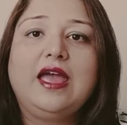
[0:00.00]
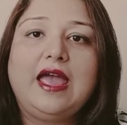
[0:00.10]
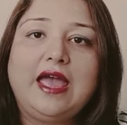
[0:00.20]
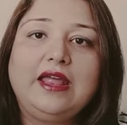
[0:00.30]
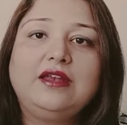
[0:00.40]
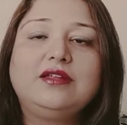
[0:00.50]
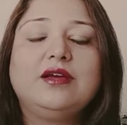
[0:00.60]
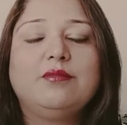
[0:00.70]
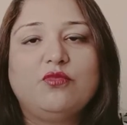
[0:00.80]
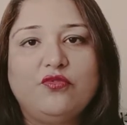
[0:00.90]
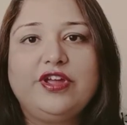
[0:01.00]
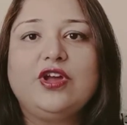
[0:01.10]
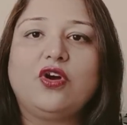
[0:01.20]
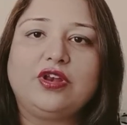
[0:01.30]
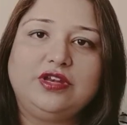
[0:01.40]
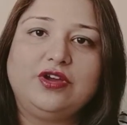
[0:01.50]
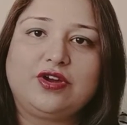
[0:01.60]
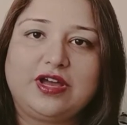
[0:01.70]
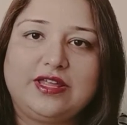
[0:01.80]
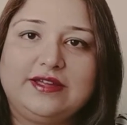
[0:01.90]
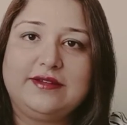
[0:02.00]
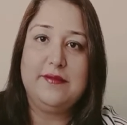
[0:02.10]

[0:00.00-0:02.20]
and moving on in your career.